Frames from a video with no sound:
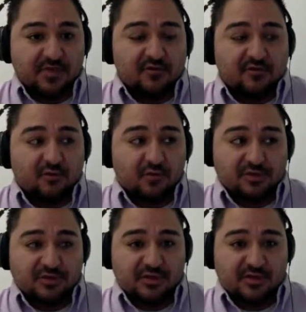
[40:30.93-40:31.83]
storage
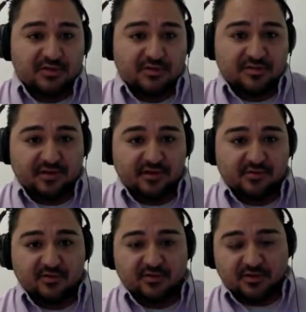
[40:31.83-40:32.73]
that needed to be
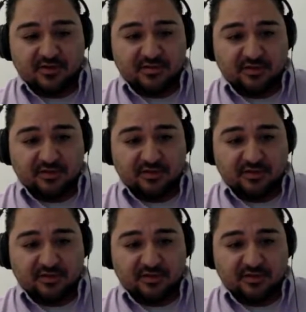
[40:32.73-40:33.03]
available, needed to be